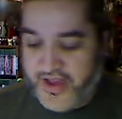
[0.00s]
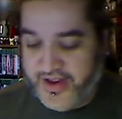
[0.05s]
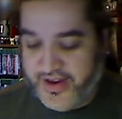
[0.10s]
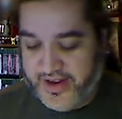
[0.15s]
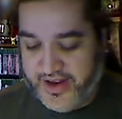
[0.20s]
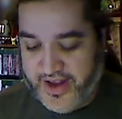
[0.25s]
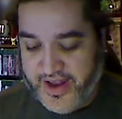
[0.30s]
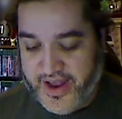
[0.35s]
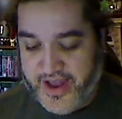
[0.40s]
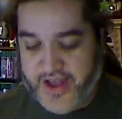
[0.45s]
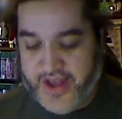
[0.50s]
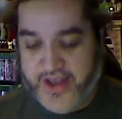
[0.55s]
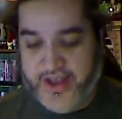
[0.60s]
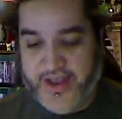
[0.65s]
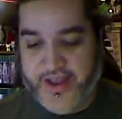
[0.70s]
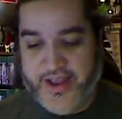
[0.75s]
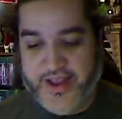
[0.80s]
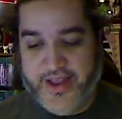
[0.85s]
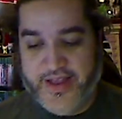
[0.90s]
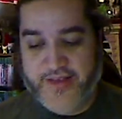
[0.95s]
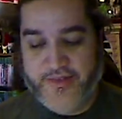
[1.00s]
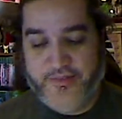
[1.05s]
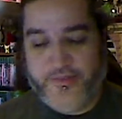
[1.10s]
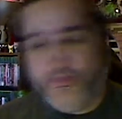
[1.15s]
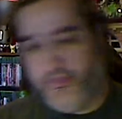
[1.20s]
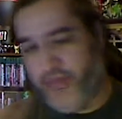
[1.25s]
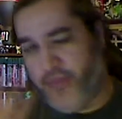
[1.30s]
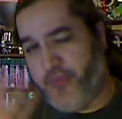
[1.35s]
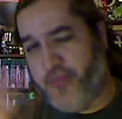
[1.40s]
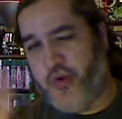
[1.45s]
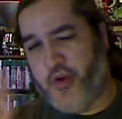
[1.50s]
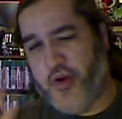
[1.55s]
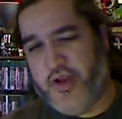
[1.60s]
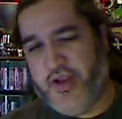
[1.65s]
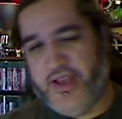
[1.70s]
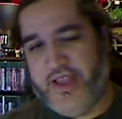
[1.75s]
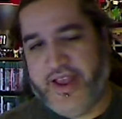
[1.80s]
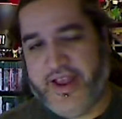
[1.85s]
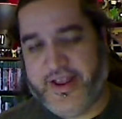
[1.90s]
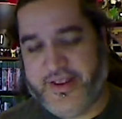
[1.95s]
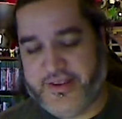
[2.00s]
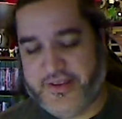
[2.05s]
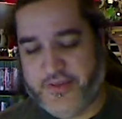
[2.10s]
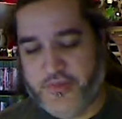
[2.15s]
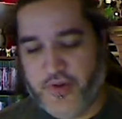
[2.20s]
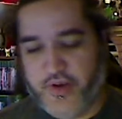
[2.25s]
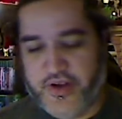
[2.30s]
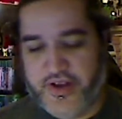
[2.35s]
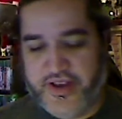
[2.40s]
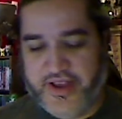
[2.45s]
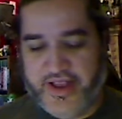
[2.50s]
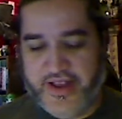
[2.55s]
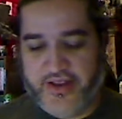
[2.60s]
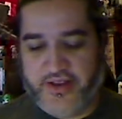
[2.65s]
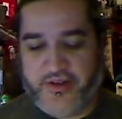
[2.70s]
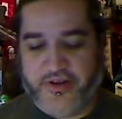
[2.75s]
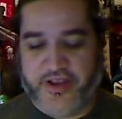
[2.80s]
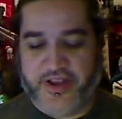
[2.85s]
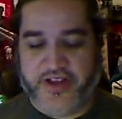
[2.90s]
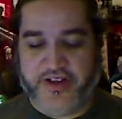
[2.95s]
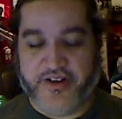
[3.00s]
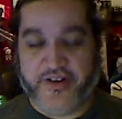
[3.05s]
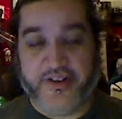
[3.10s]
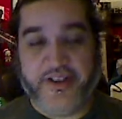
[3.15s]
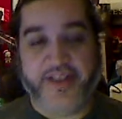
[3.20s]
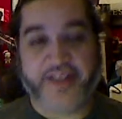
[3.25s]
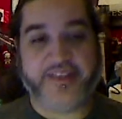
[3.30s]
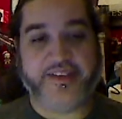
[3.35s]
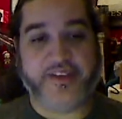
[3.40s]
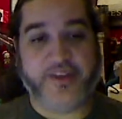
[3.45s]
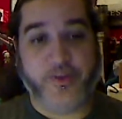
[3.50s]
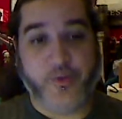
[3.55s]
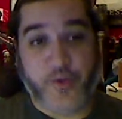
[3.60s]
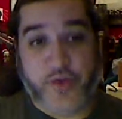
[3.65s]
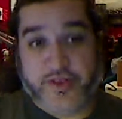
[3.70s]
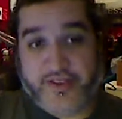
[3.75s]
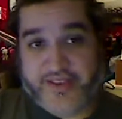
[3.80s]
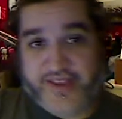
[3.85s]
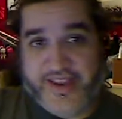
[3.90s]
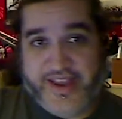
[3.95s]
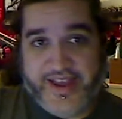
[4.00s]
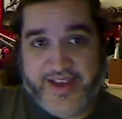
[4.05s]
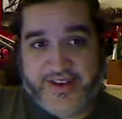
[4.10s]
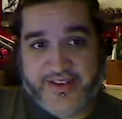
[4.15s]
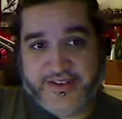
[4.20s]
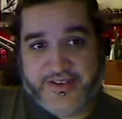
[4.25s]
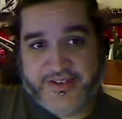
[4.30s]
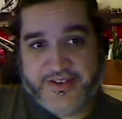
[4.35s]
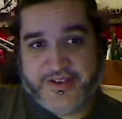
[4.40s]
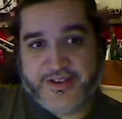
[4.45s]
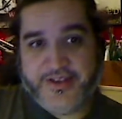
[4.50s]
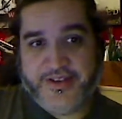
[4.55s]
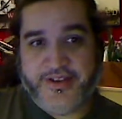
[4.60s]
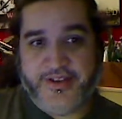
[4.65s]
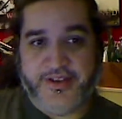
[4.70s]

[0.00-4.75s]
Yeah, and more, like I said, more on that a little later. Let's see what's next.